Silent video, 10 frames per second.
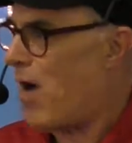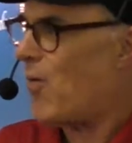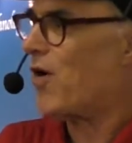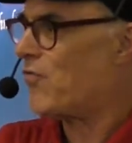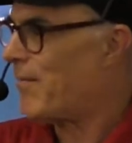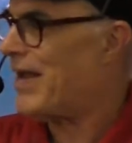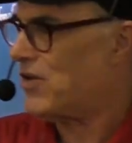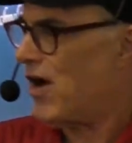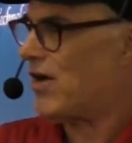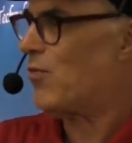bought one for my
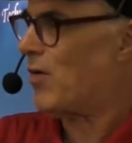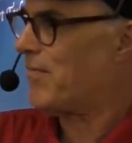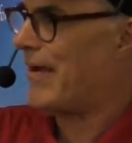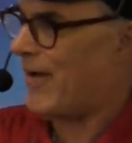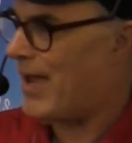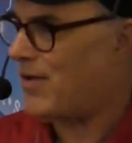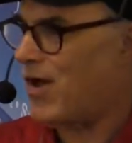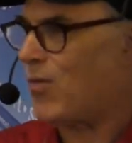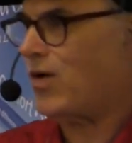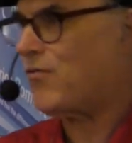daughter, one for my
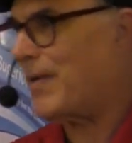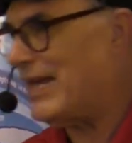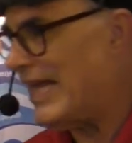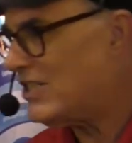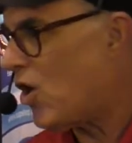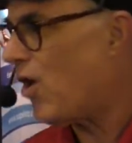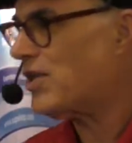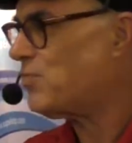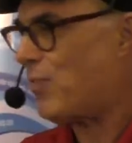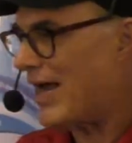granddaughter, one for my niece, all
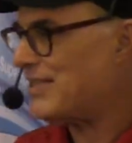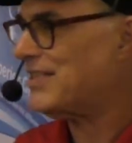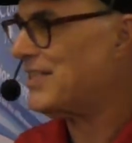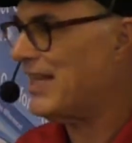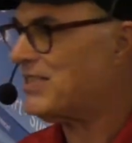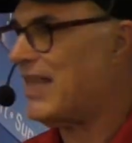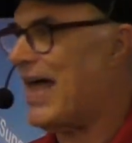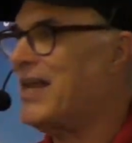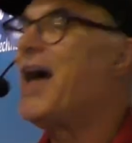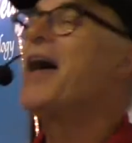this presents and this and
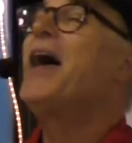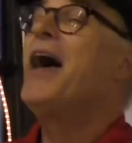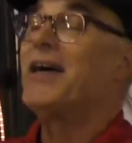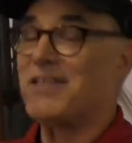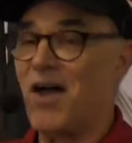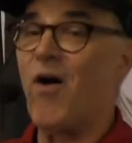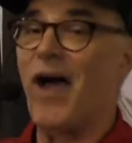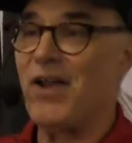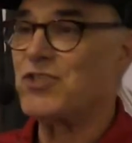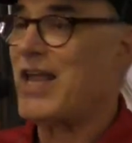that. I said, oh,
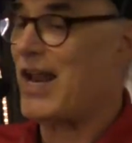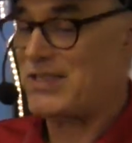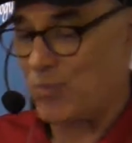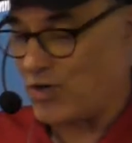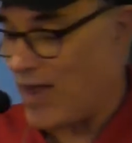I understand. I said, well,